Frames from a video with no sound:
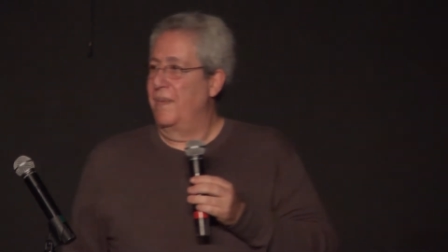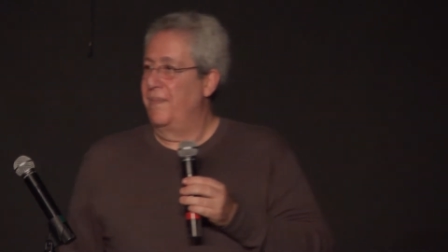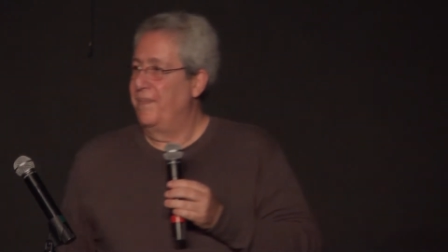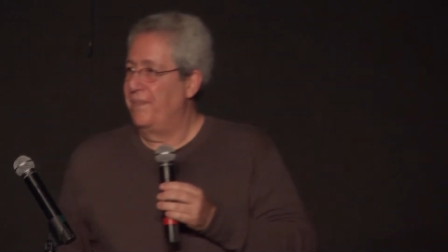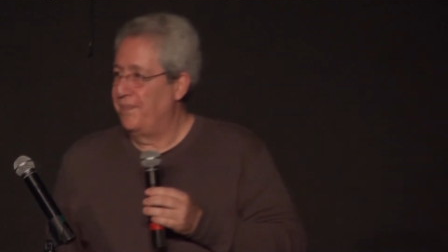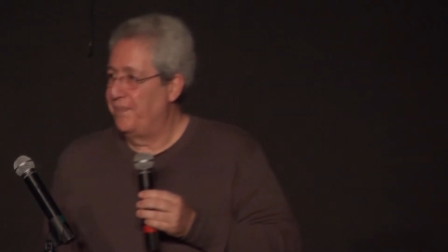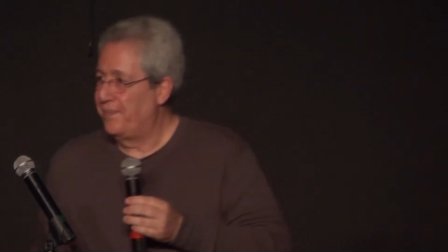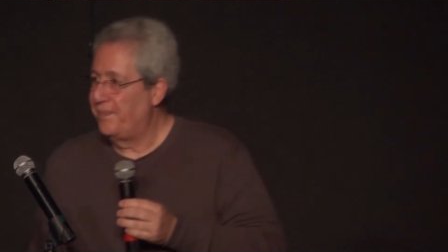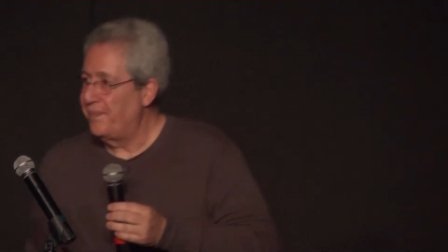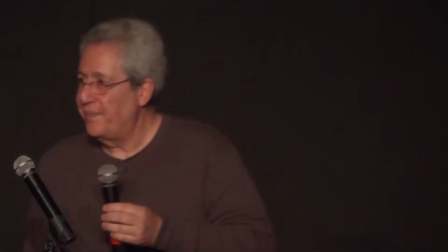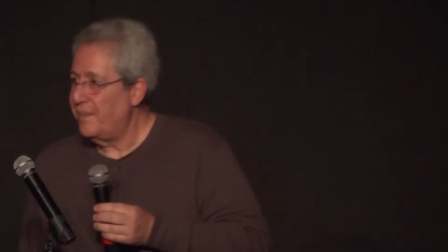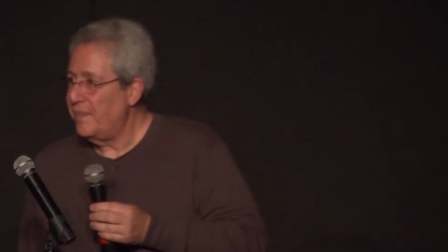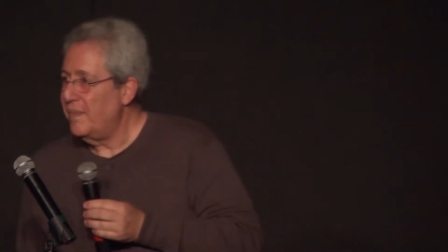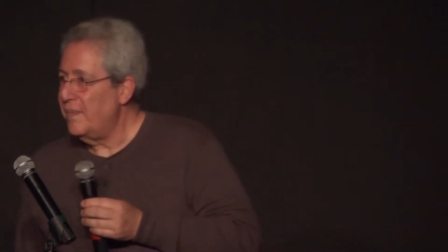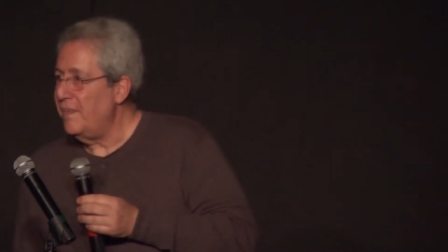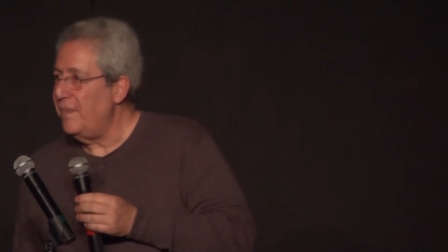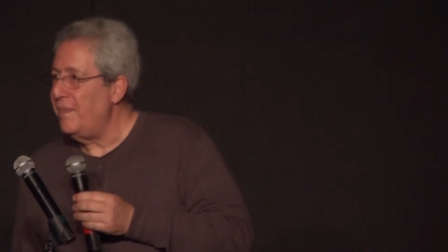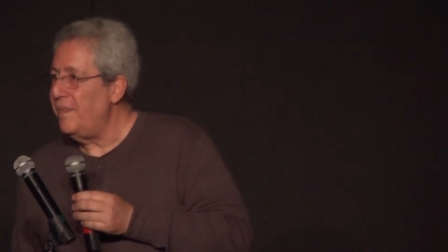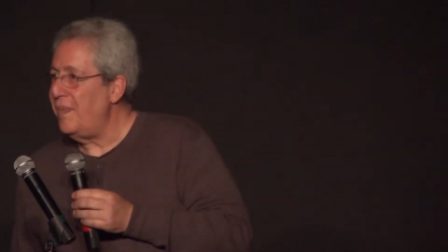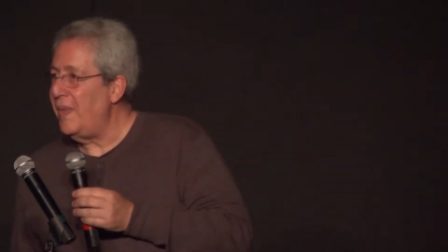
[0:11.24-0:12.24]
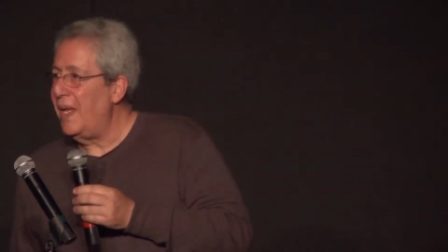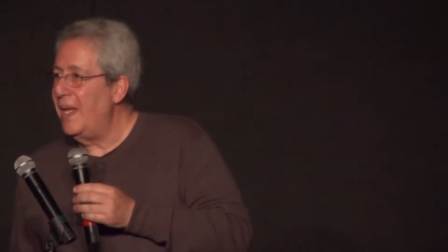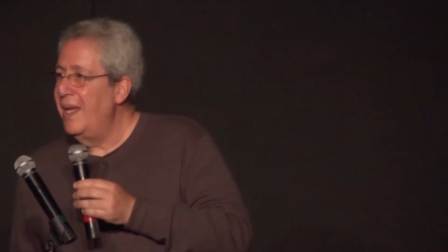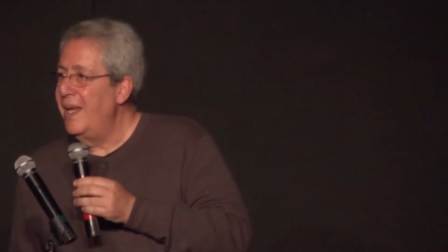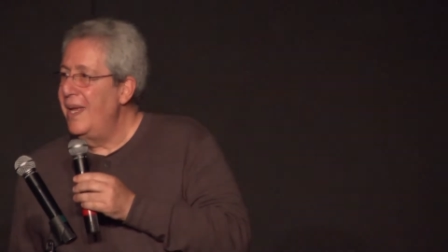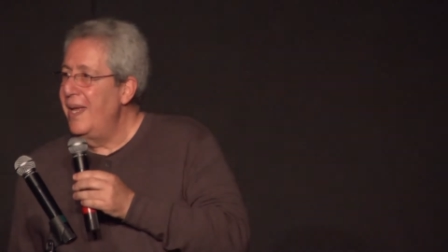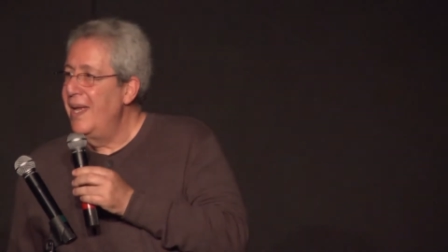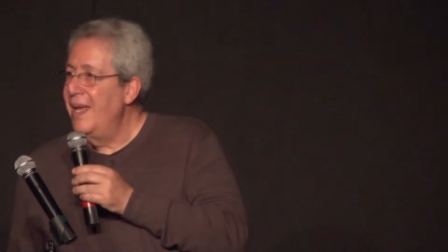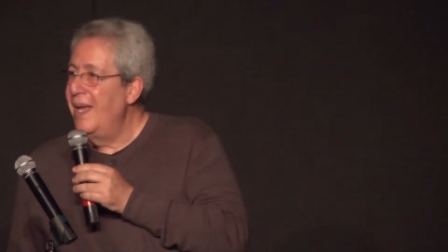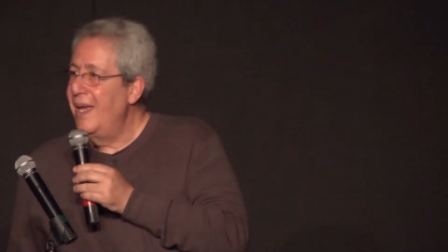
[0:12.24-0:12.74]

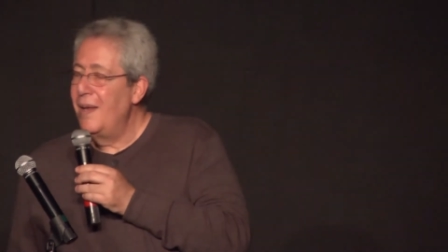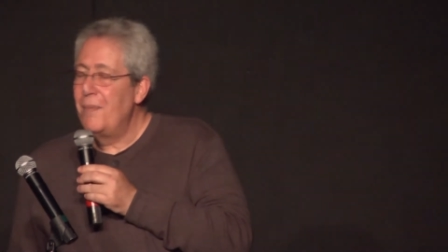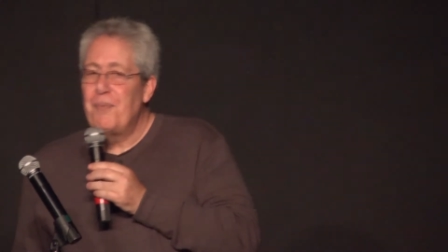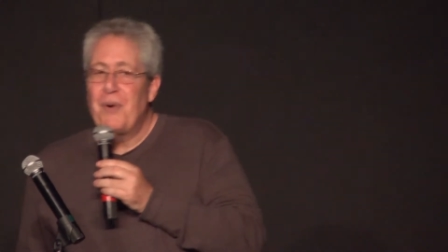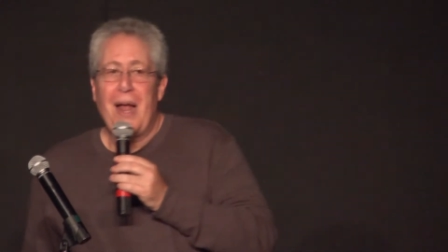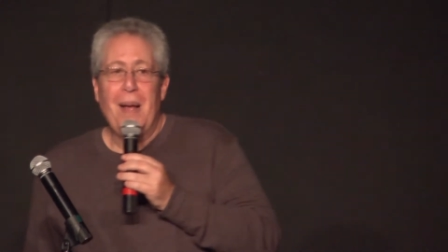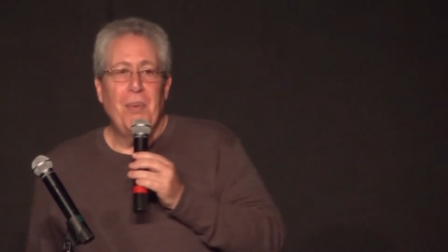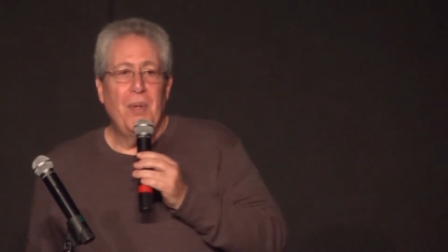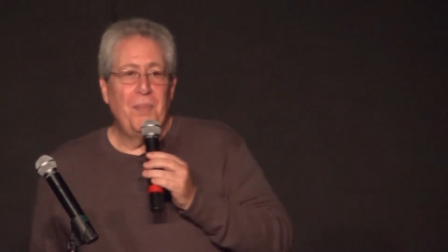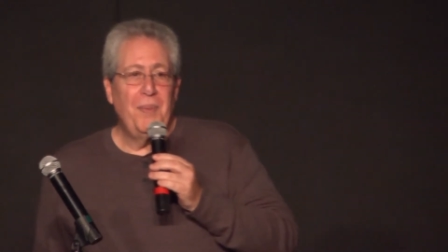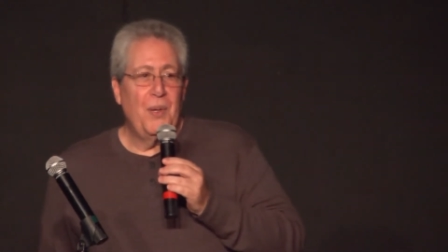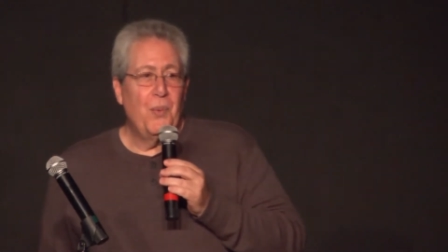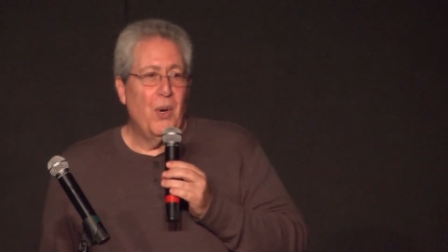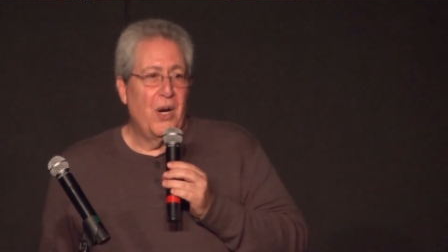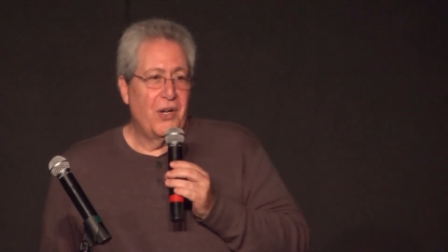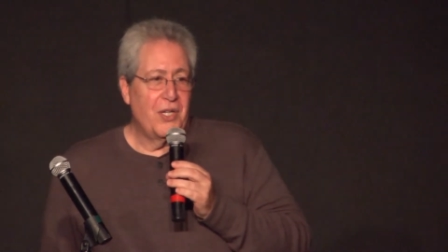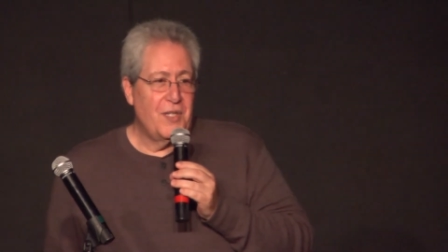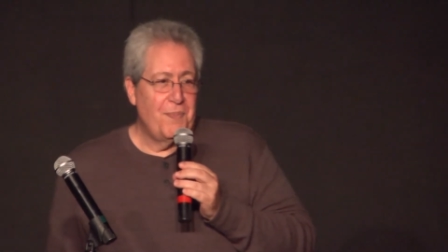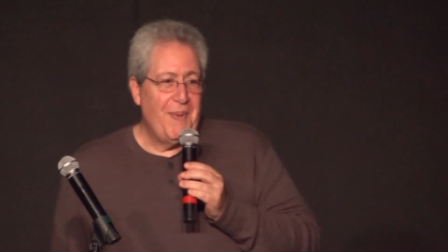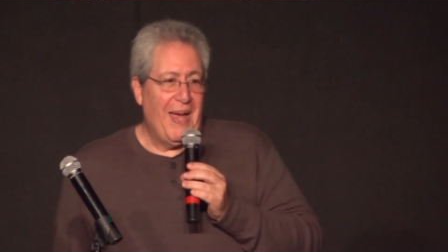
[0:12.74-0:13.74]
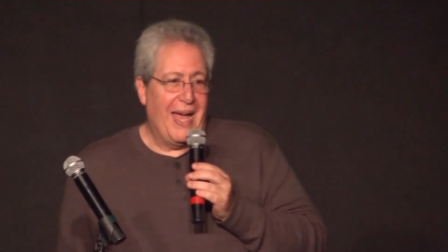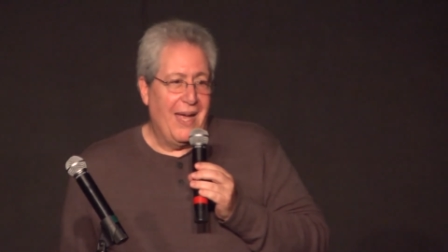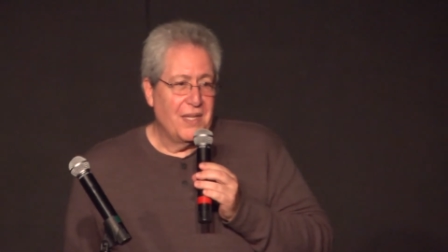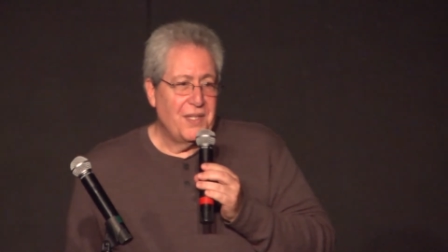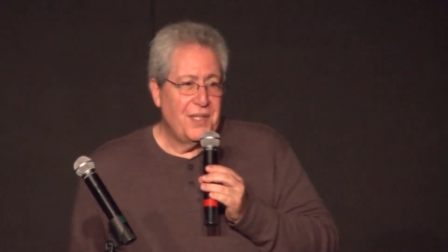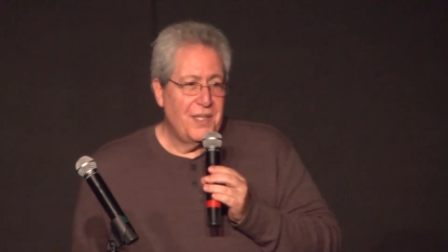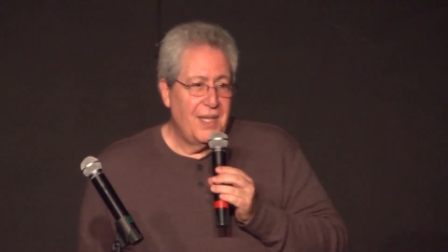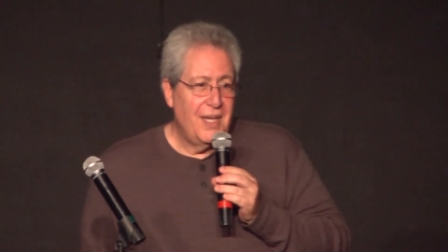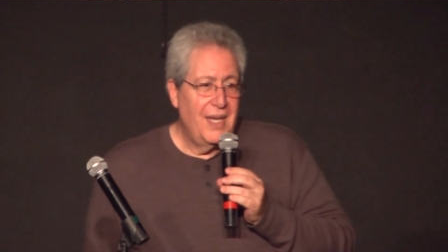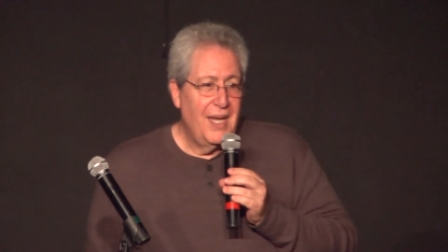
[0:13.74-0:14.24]
It probably works
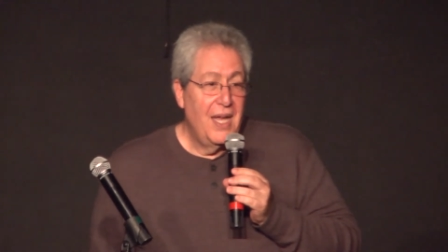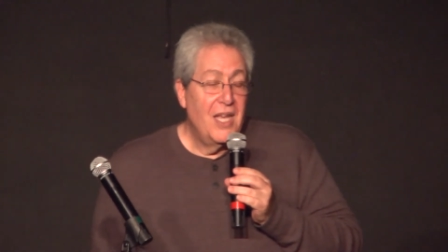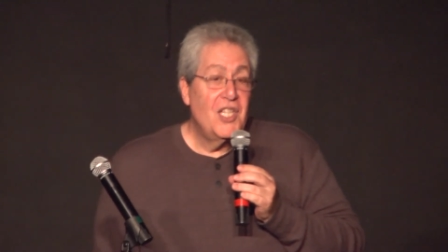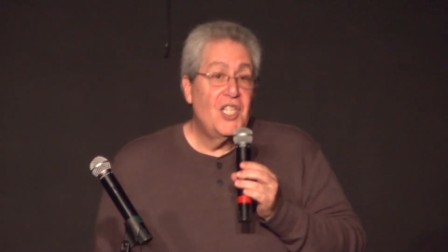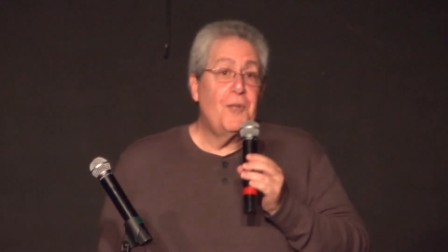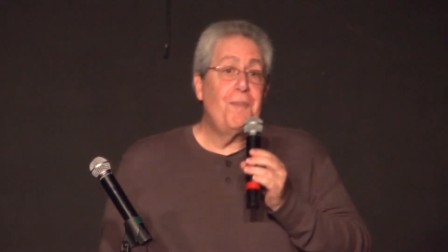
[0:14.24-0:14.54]
best.